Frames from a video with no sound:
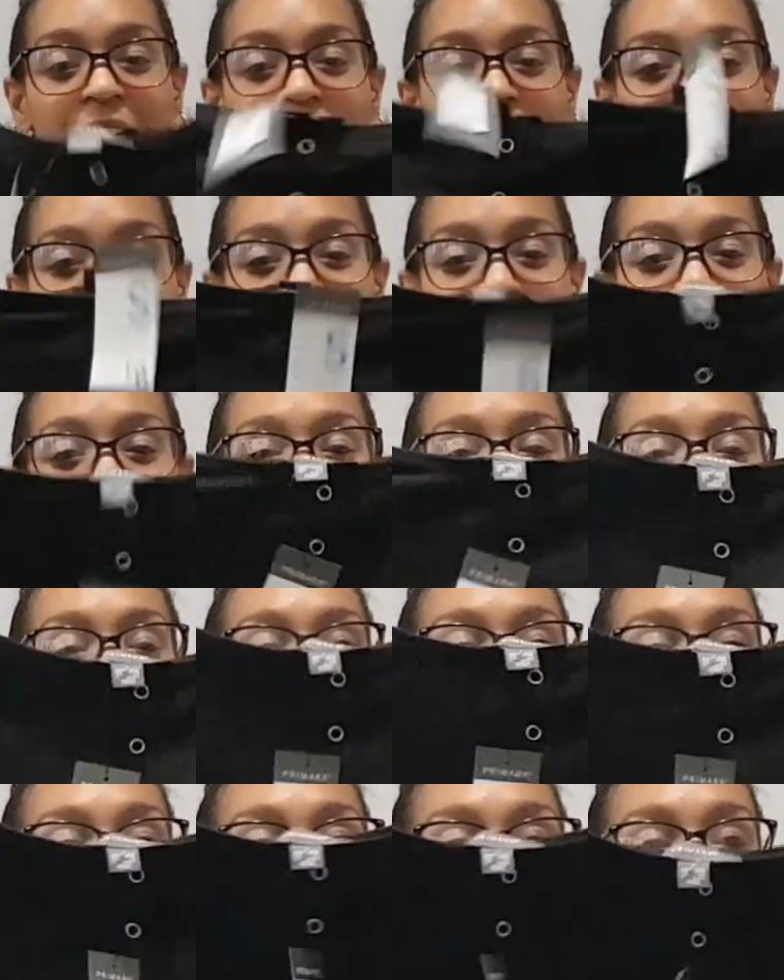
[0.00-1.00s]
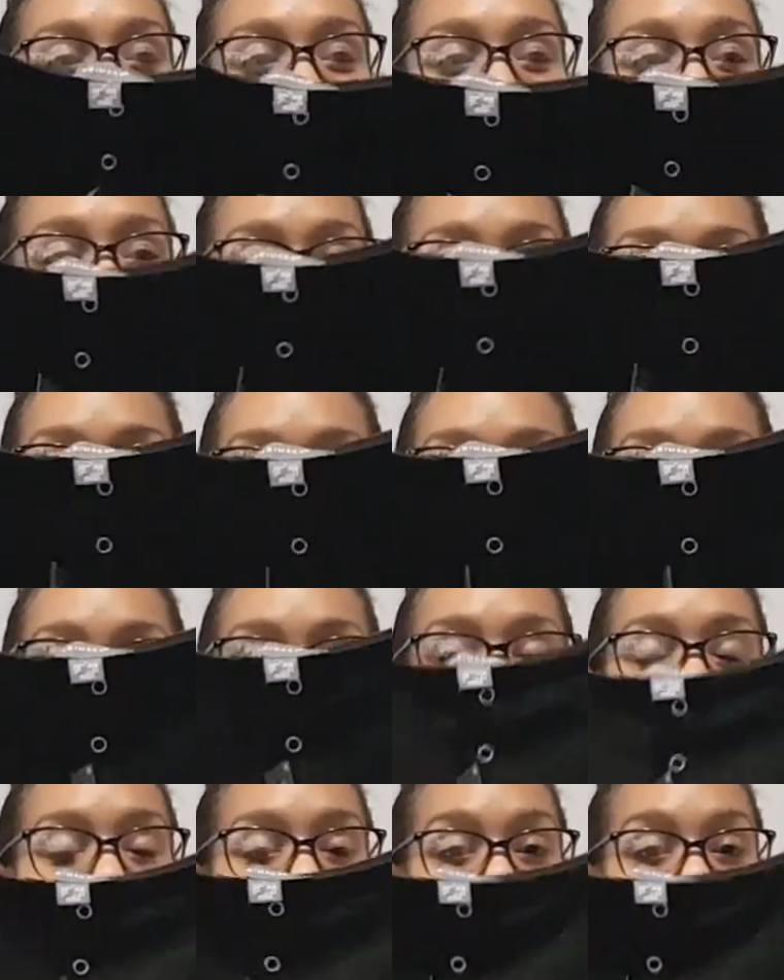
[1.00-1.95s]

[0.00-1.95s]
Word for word: Um, we have the bodysuit,